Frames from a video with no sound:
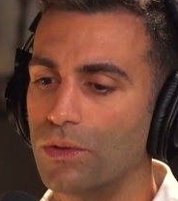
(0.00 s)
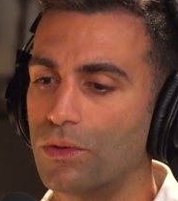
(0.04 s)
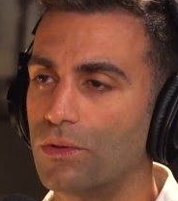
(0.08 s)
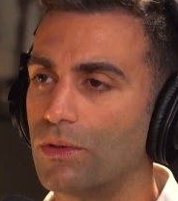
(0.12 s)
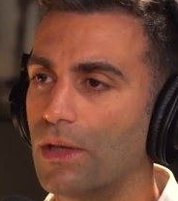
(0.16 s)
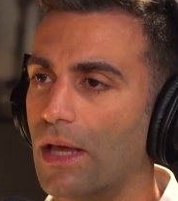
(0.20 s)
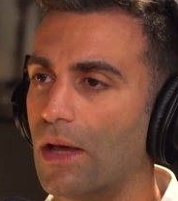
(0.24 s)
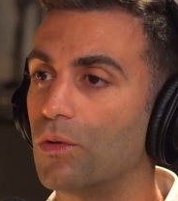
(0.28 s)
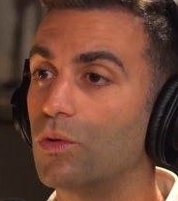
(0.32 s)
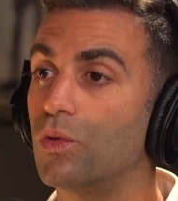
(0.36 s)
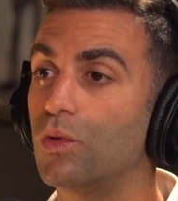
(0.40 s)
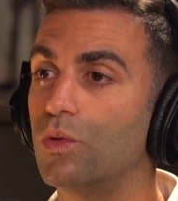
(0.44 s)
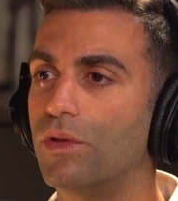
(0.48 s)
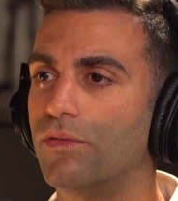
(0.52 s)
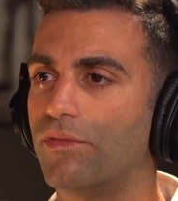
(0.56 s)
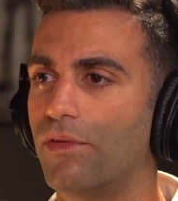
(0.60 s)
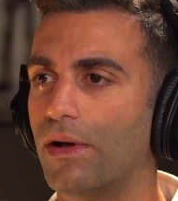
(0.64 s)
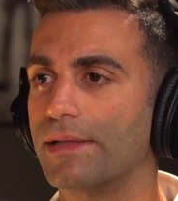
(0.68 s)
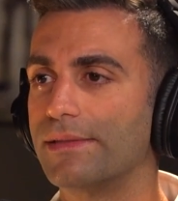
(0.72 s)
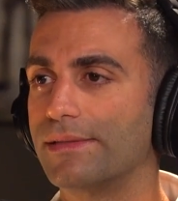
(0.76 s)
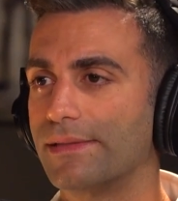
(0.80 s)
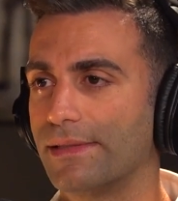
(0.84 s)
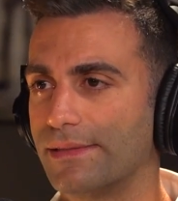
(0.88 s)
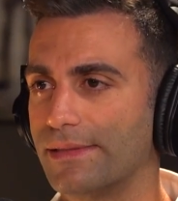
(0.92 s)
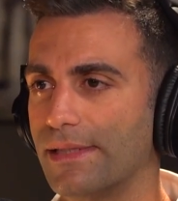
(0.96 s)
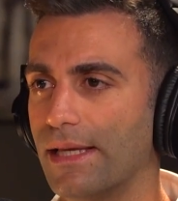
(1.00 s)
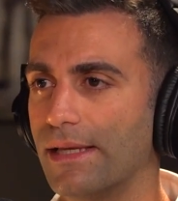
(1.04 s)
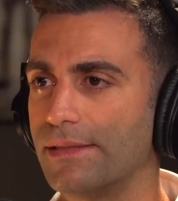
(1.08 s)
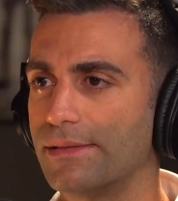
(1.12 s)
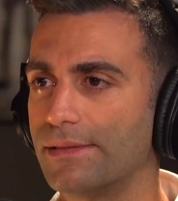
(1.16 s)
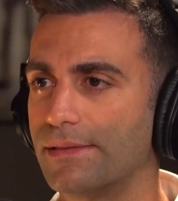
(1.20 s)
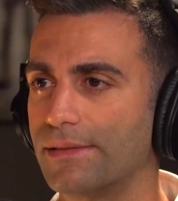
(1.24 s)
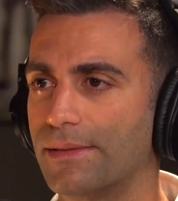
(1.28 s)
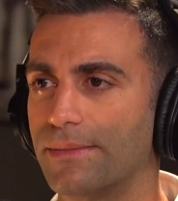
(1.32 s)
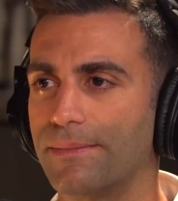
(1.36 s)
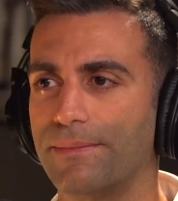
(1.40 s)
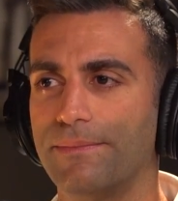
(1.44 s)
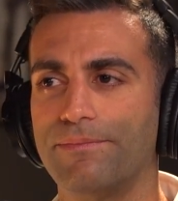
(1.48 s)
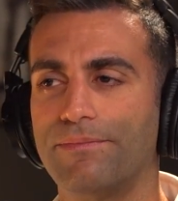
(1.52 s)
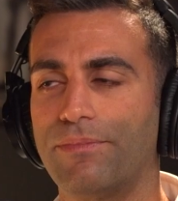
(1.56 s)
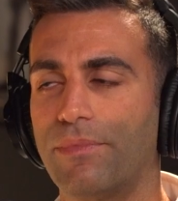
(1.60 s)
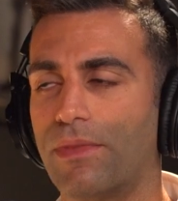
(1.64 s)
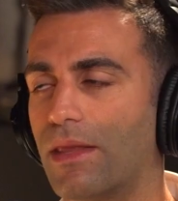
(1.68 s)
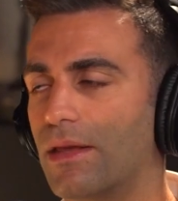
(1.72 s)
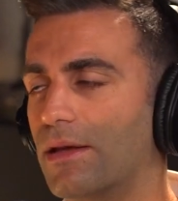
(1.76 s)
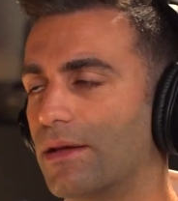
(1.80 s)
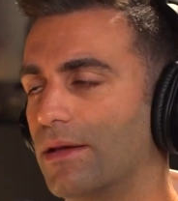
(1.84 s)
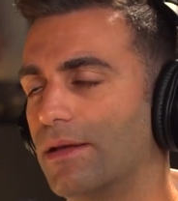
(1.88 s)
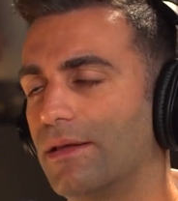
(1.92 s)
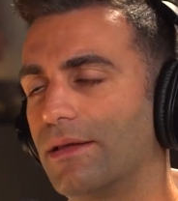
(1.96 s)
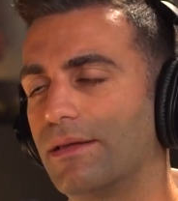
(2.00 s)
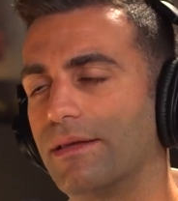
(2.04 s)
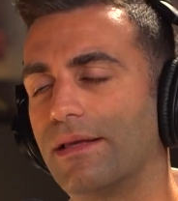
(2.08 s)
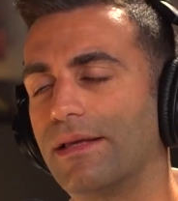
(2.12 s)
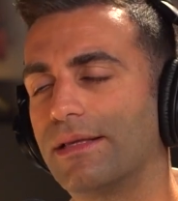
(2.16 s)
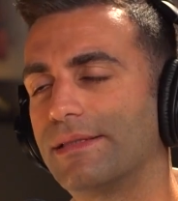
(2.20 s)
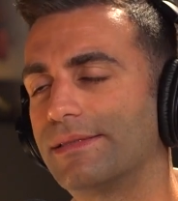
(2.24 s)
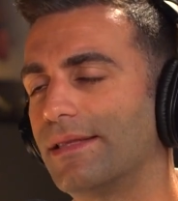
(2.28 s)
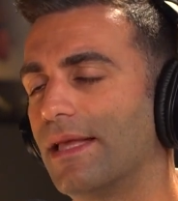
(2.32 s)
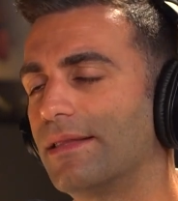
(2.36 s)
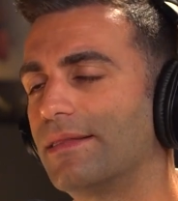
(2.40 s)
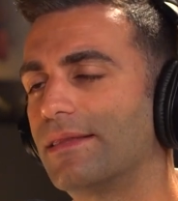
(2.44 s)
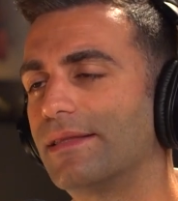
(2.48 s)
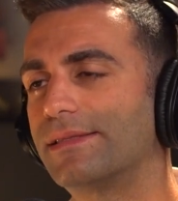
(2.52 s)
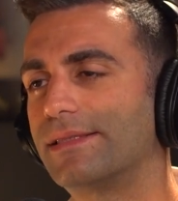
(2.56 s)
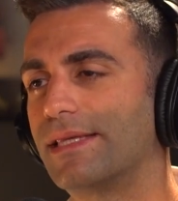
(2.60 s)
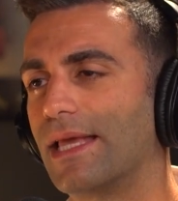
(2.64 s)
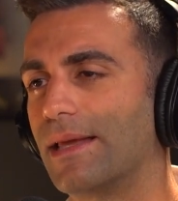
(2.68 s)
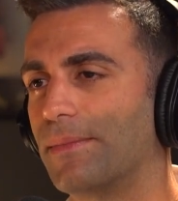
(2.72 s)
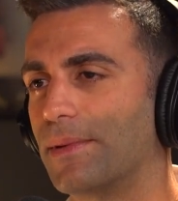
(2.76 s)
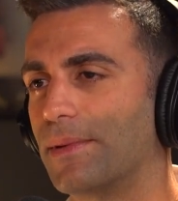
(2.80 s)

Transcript: how you define success? It's not the same